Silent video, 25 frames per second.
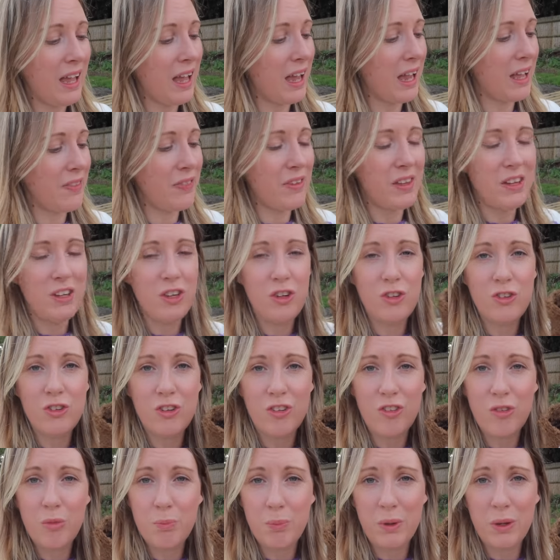And then you
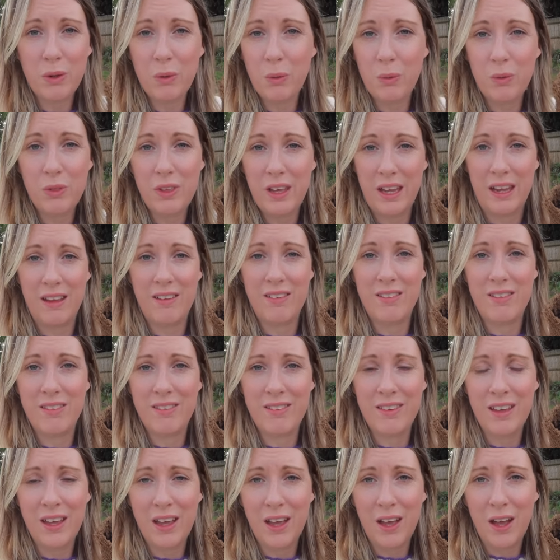just sprinkle
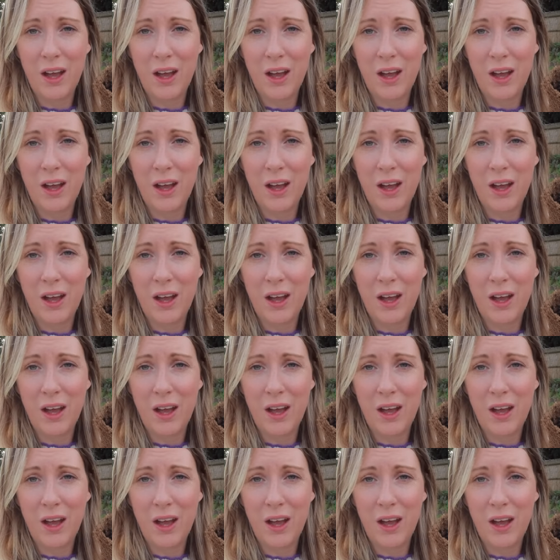this